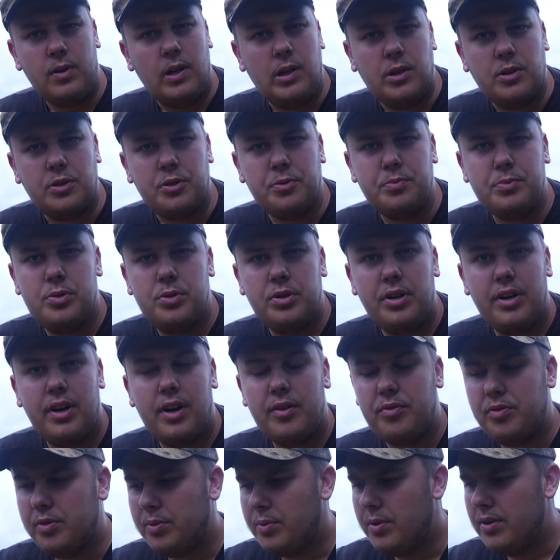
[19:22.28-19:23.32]
Well, good morning
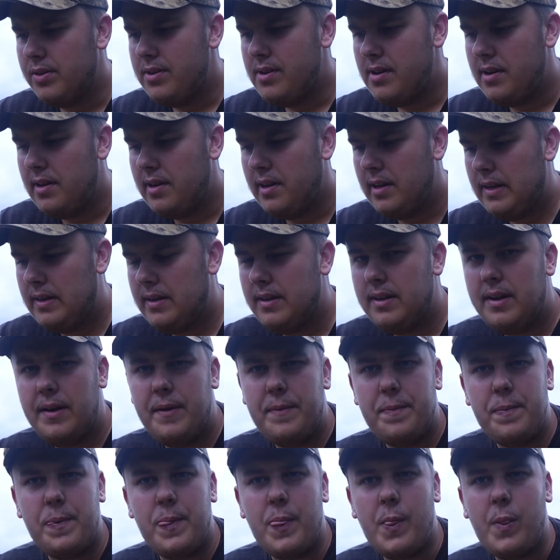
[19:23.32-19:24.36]
everyone, and
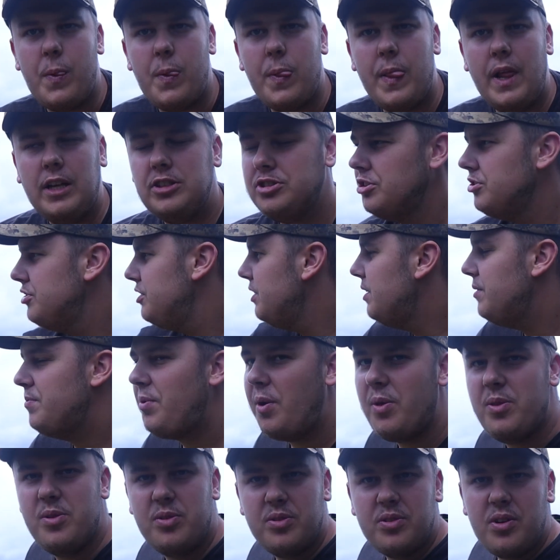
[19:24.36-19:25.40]
as you can see
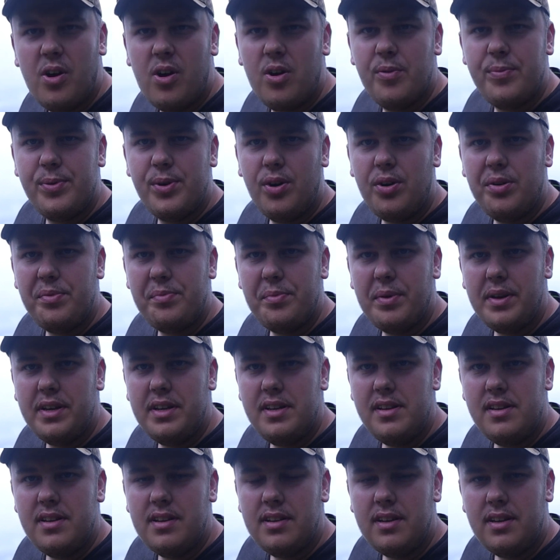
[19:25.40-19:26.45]
by the sky behind
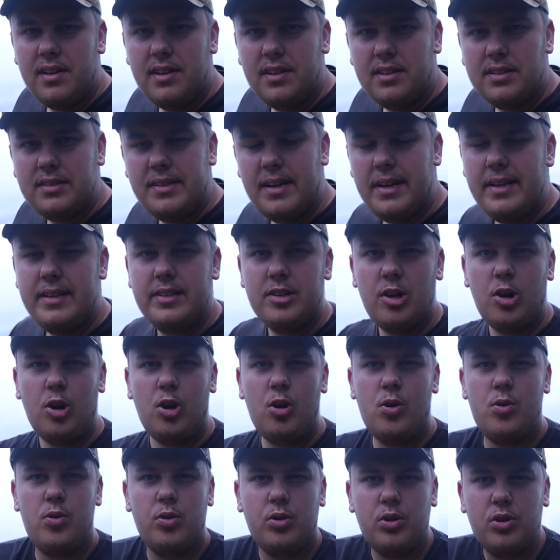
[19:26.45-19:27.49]
me, today is a
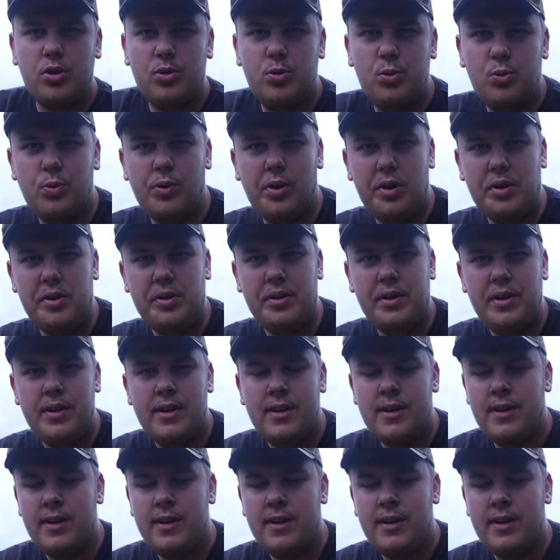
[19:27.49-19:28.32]
lot cooler